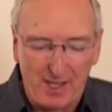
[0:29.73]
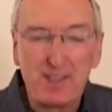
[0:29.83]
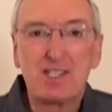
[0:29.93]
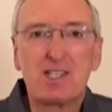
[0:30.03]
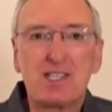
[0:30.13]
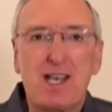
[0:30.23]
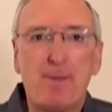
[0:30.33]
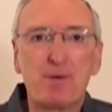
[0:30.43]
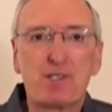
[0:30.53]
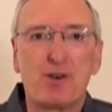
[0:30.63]
This is
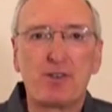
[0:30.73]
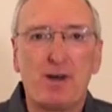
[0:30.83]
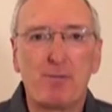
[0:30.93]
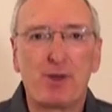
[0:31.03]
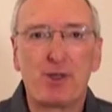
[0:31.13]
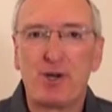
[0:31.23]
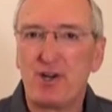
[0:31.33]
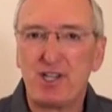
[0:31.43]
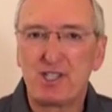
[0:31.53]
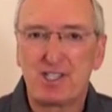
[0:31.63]
episode number
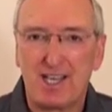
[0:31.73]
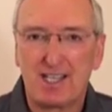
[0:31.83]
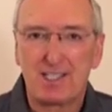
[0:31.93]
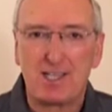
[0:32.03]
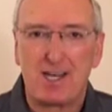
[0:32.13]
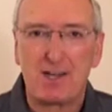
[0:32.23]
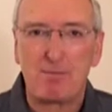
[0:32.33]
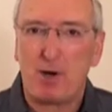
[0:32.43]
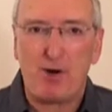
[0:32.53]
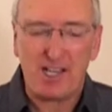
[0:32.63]
36 on
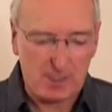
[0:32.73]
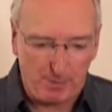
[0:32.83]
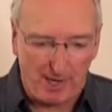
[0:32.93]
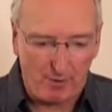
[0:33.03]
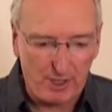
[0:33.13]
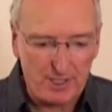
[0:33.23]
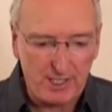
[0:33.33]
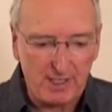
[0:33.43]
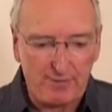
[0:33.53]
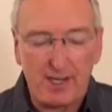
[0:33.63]
Boaz Power
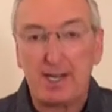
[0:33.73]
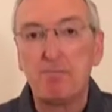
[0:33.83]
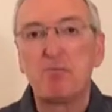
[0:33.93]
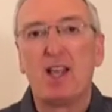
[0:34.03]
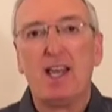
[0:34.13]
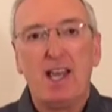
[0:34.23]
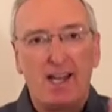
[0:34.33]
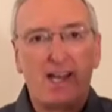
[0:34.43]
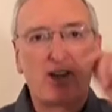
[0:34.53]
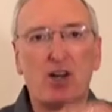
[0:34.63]
TV,
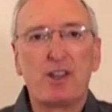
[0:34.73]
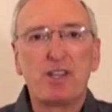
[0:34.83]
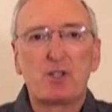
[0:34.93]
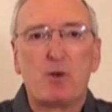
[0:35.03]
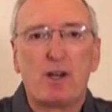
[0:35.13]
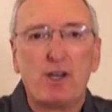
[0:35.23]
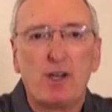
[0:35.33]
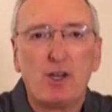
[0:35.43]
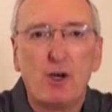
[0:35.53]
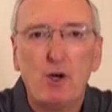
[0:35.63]
and I call this one,
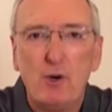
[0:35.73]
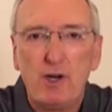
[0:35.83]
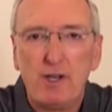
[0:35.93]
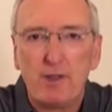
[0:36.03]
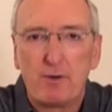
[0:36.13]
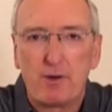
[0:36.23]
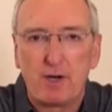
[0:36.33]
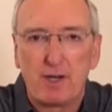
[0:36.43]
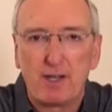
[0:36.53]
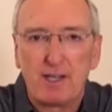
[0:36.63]
Who in the
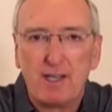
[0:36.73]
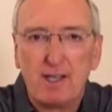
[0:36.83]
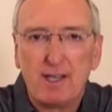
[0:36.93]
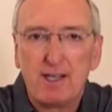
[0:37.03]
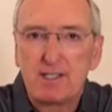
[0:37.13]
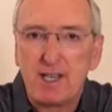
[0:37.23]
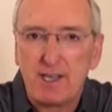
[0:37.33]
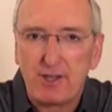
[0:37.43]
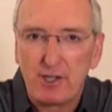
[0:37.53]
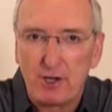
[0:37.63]
World is
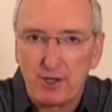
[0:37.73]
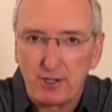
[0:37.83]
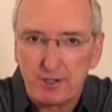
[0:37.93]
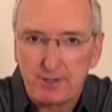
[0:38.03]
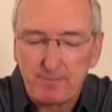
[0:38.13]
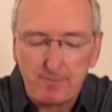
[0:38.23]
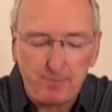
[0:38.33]
Heather Jungk?